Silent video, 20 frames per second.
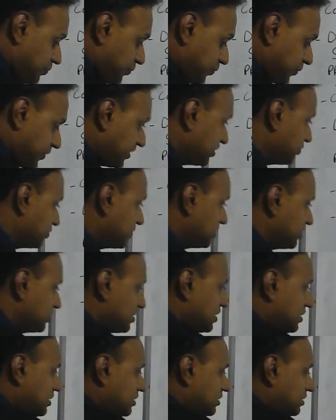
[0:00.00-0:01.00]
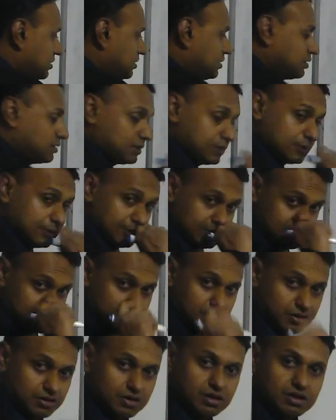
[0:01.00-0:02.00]
print media
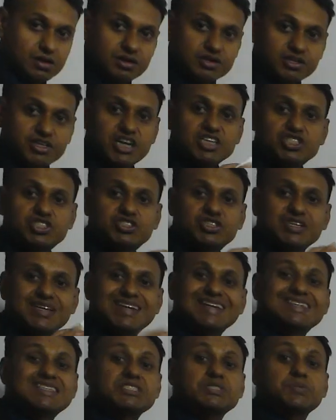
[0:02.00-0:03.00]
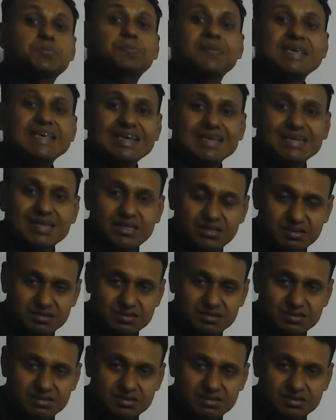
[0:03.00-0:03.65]
touched its peak.